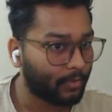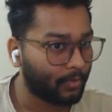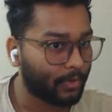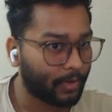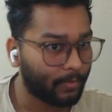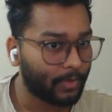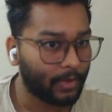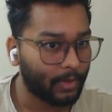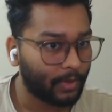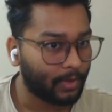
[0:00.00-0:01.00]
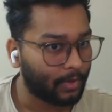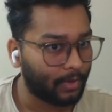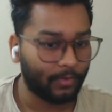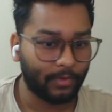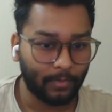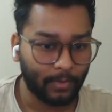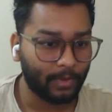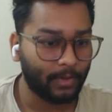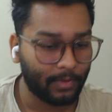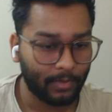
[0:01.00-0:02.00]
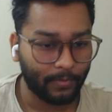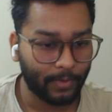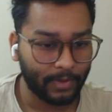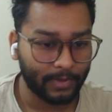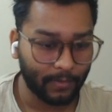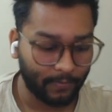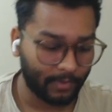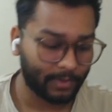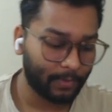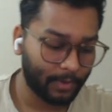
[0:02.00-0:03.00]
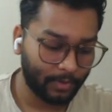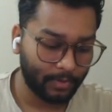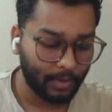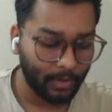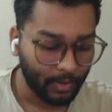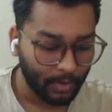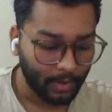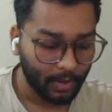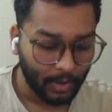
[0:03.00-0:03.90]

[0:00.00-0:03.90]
go to terminal, new terminal, pretty self-explanatory.